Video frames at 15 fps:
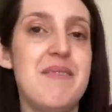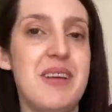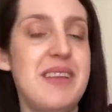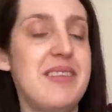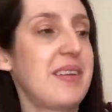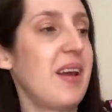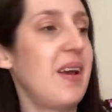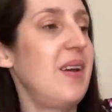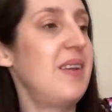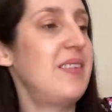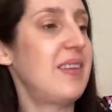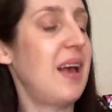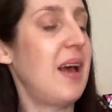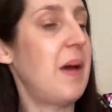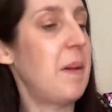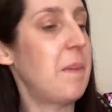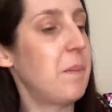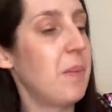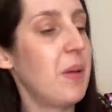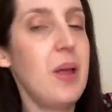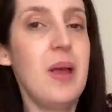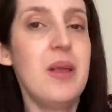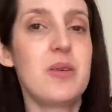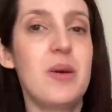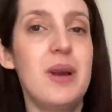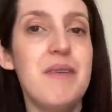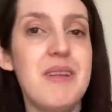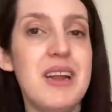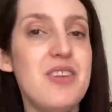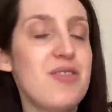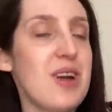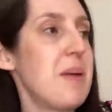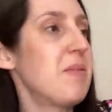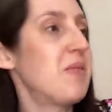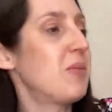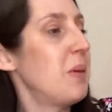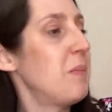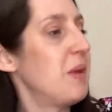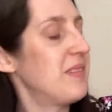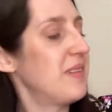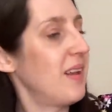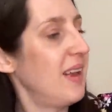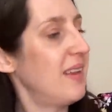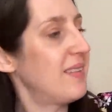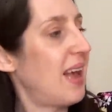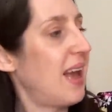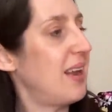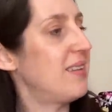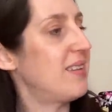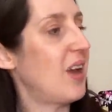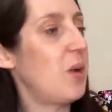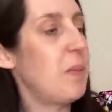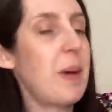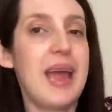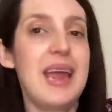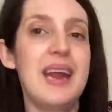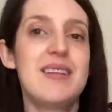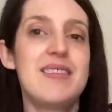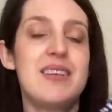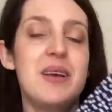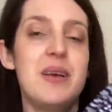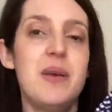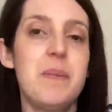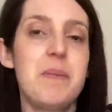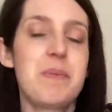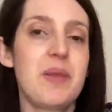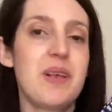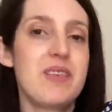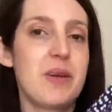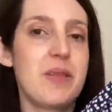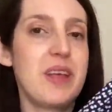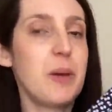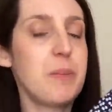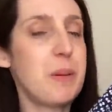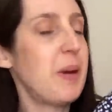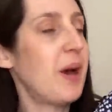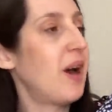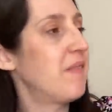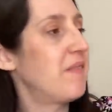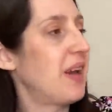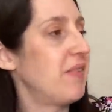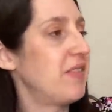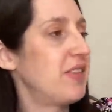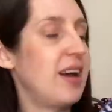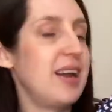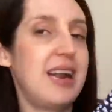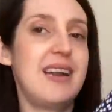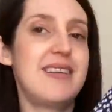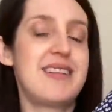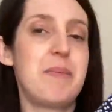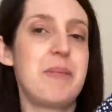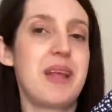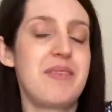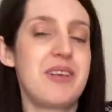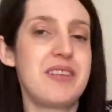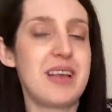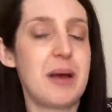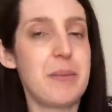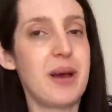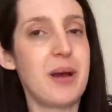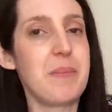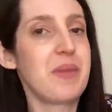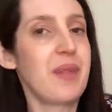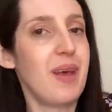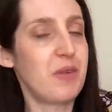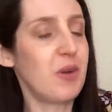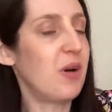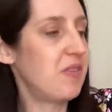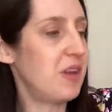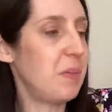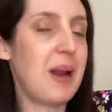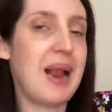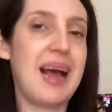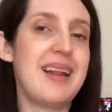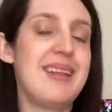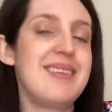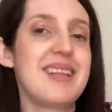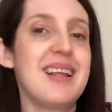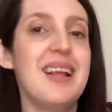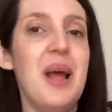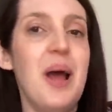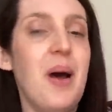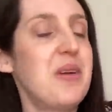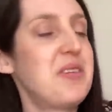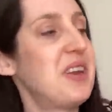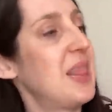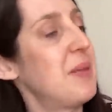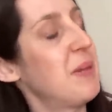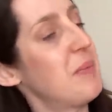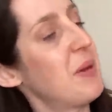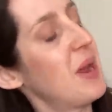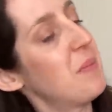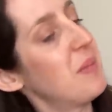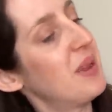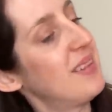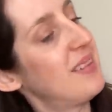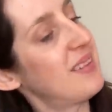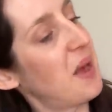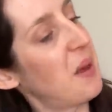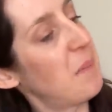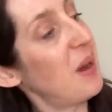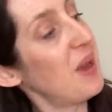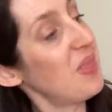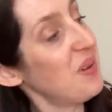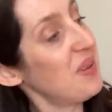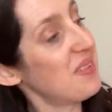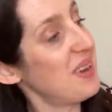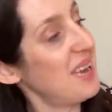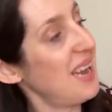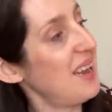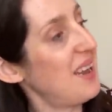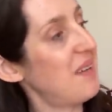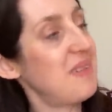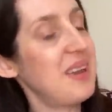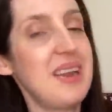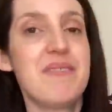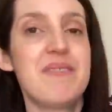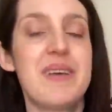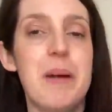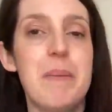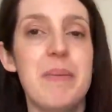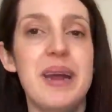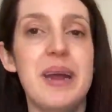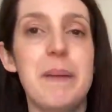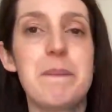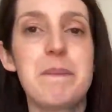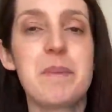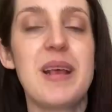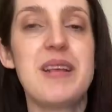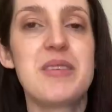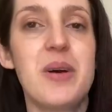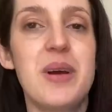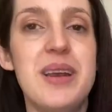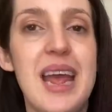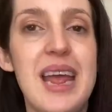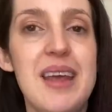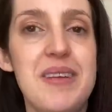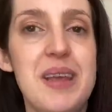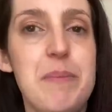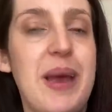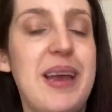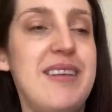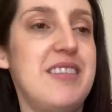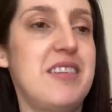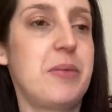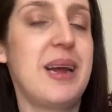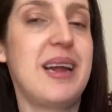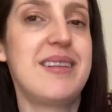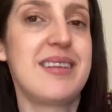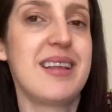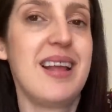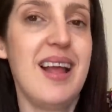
viscose um, it's got a lovely drape to it but it's nice and opaque too so I think it'll be perfect for turning in something for summer I've got a few plans I'll share them in a moment um, but I thought it was a really lovely fabric it's got a navy base to it